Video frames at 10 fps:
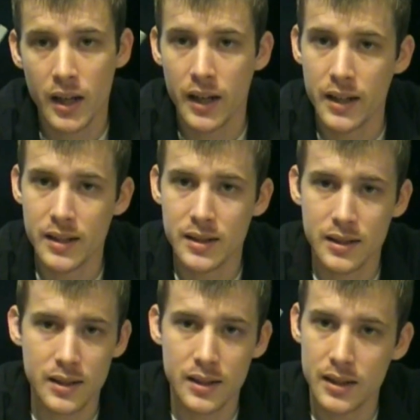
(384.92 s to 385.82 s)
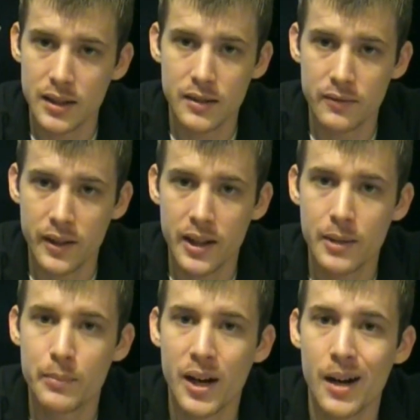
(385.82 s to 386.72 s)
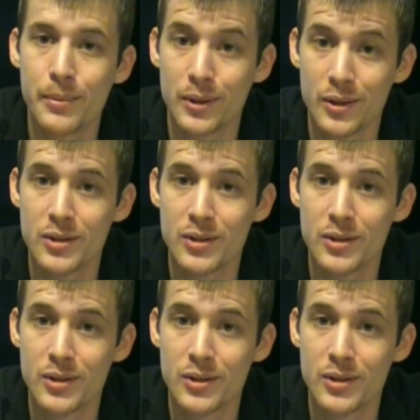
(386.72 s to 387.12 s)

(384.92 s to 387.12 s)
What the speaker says: It is a very popular